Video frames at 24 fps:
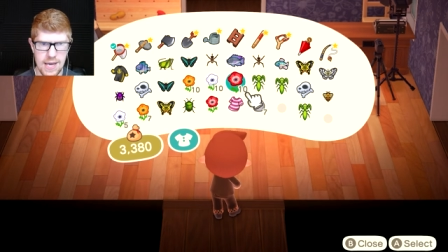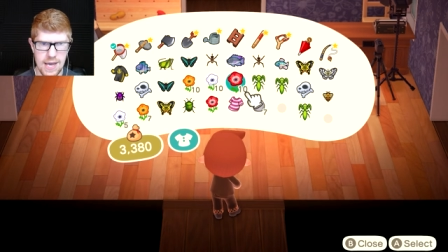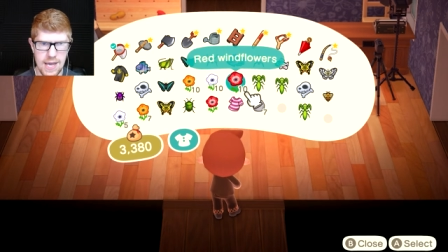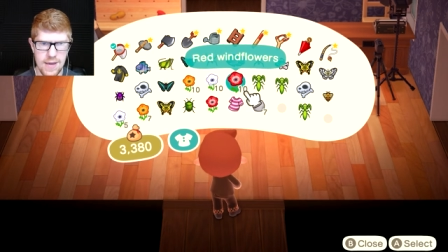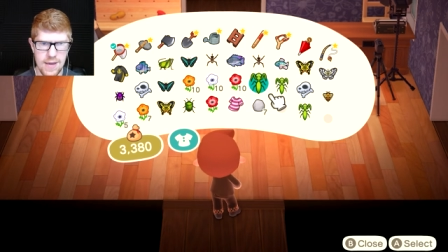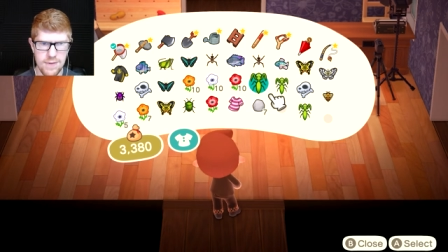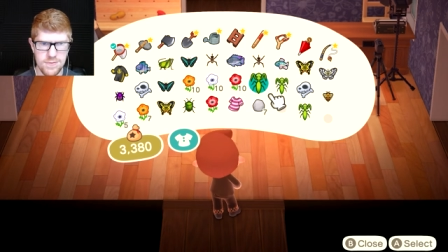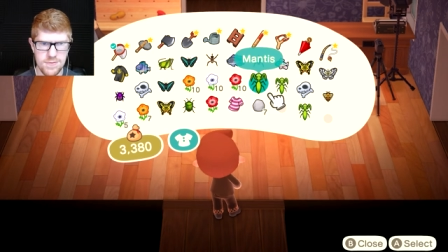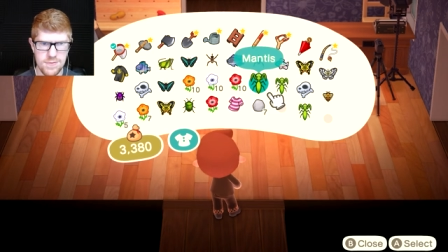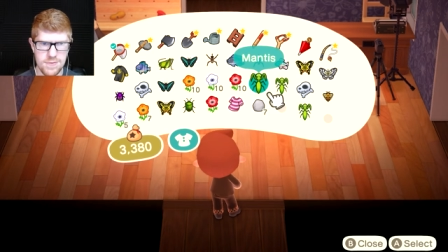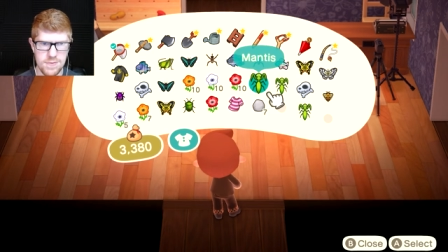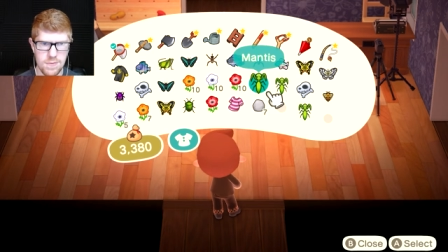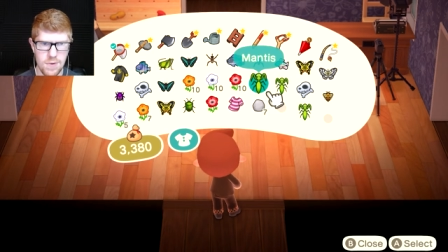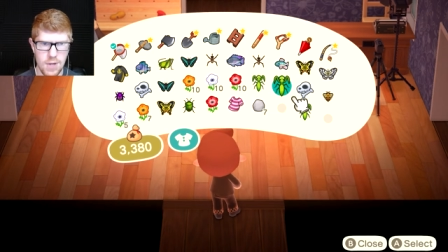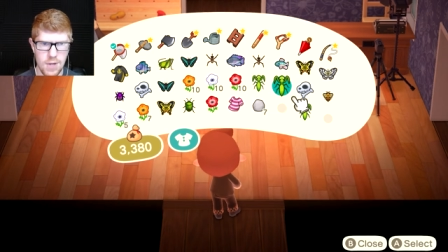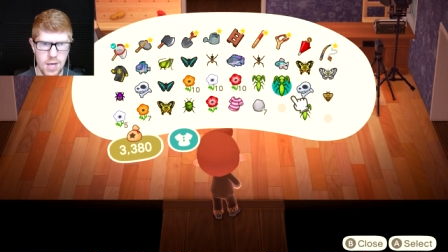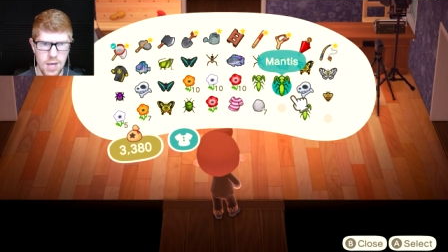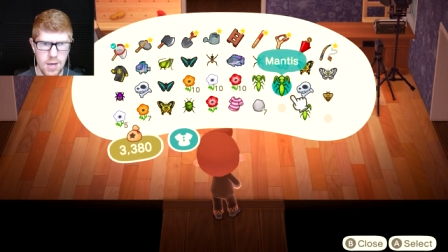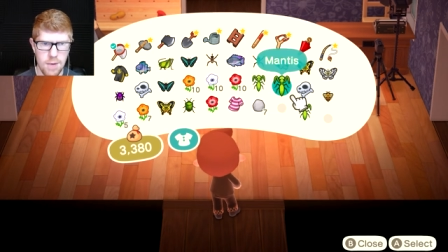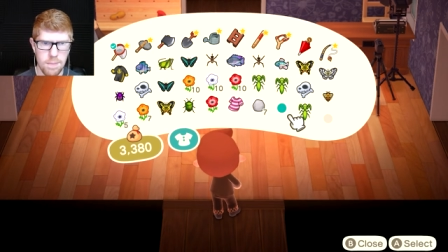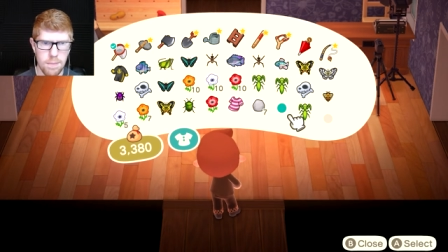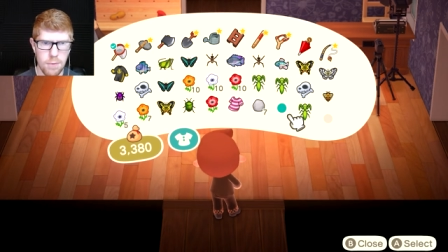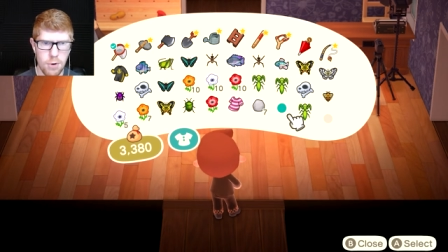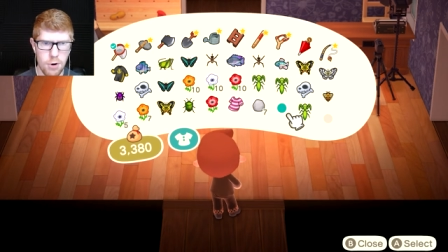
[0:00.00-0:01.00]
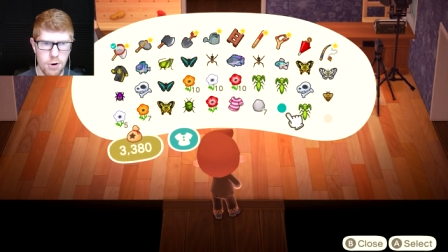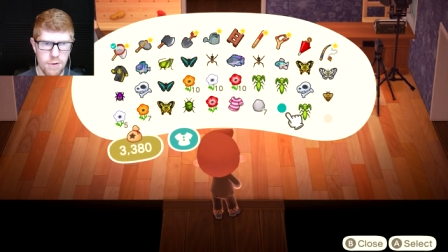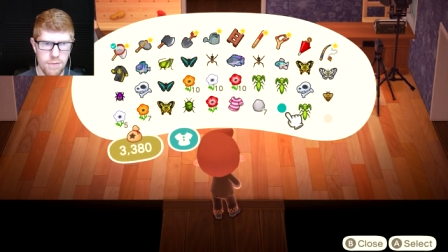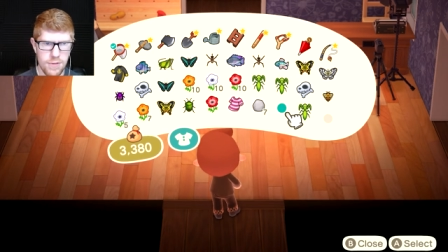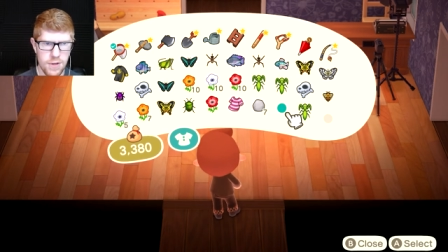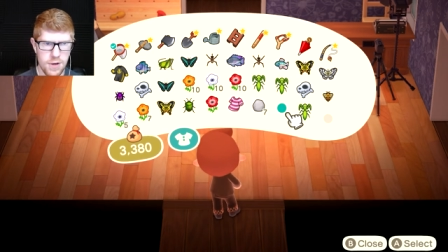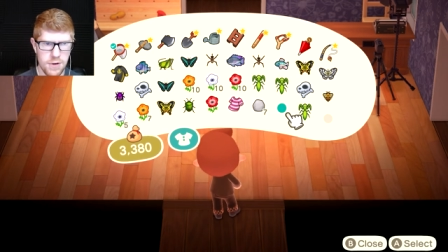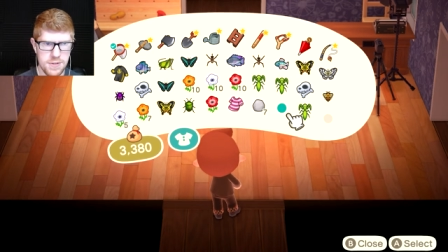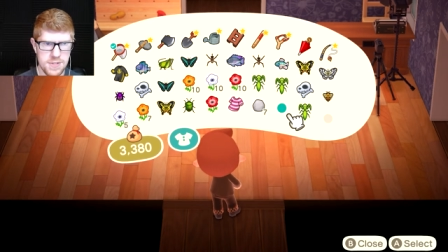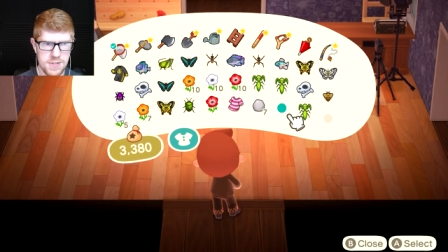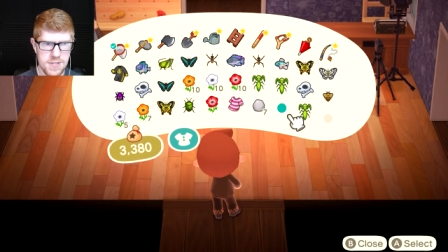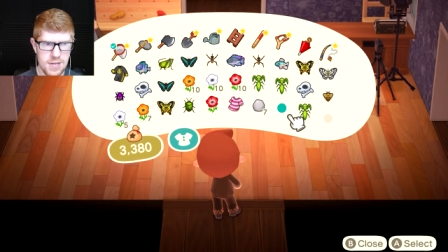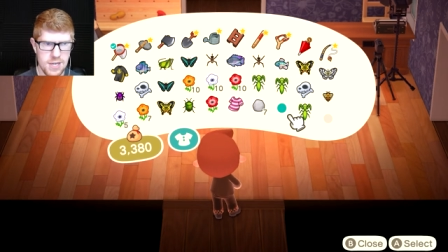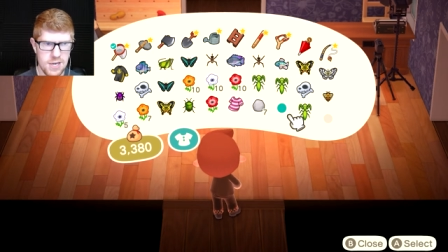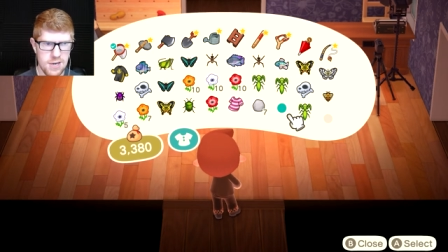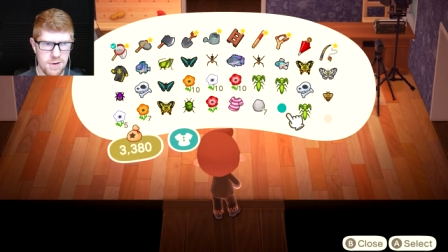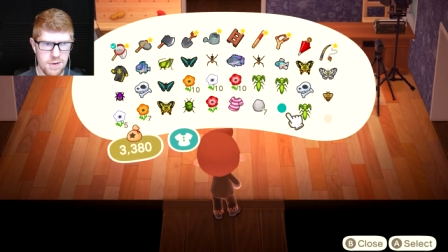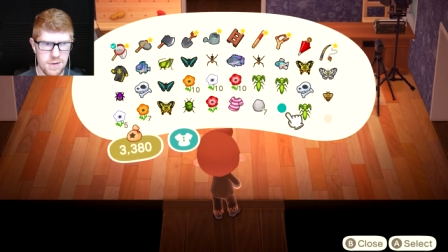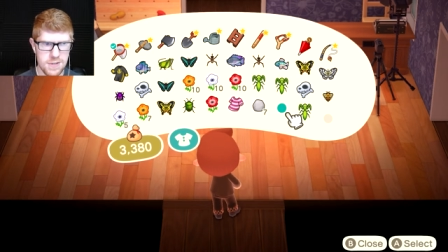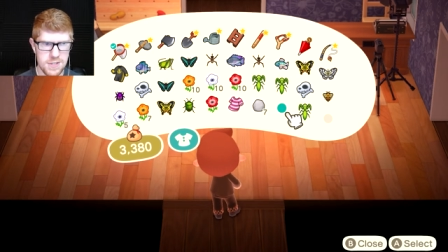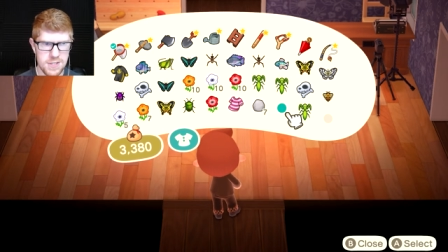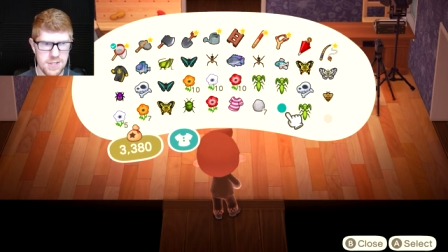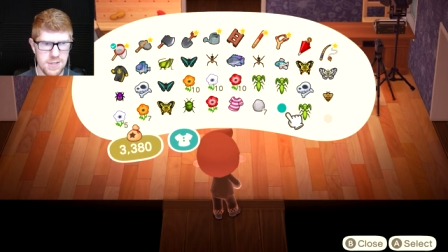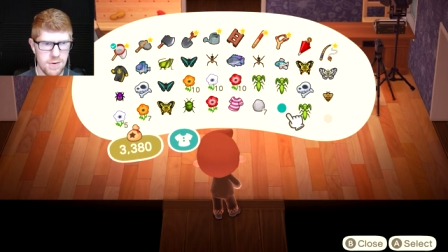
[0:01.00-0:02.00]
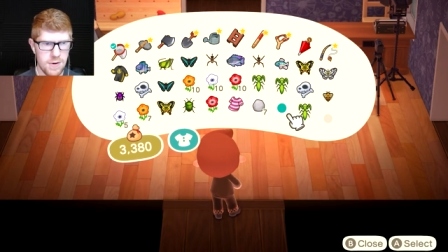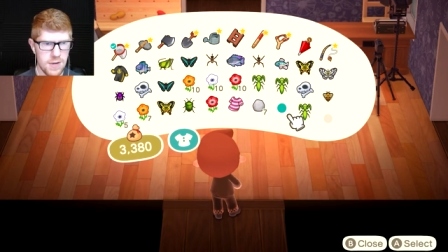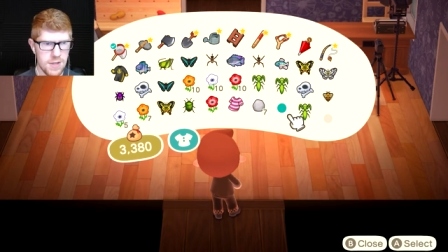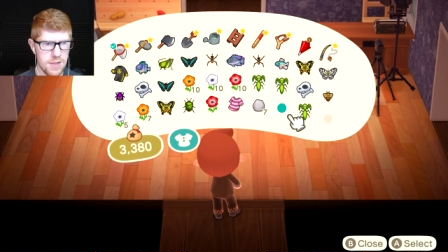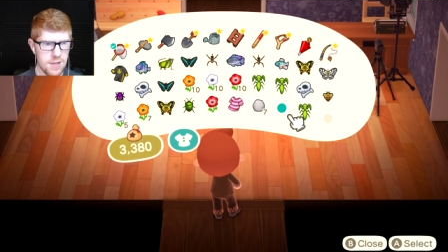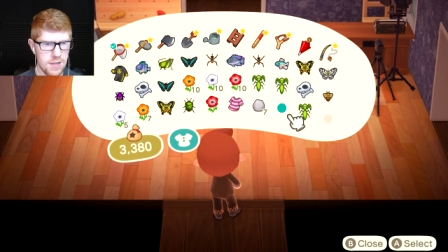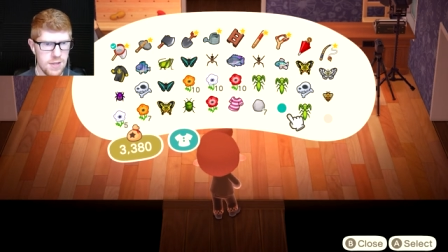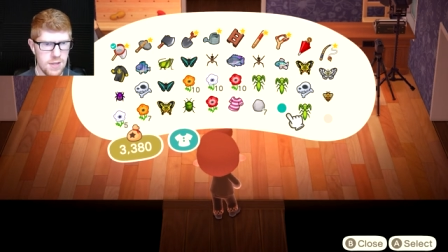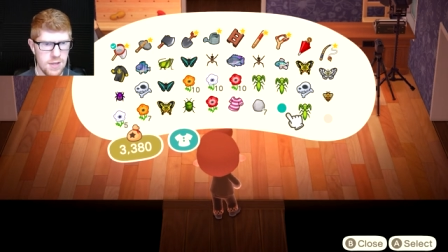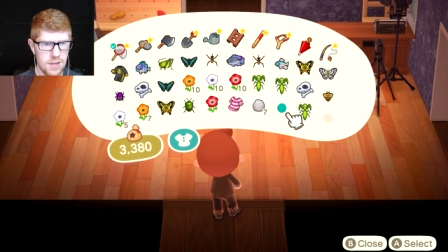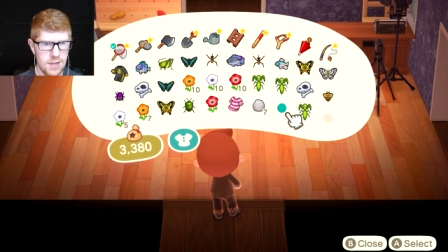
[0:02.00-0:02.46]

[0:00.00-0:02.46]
I have more of those than I know what to do with.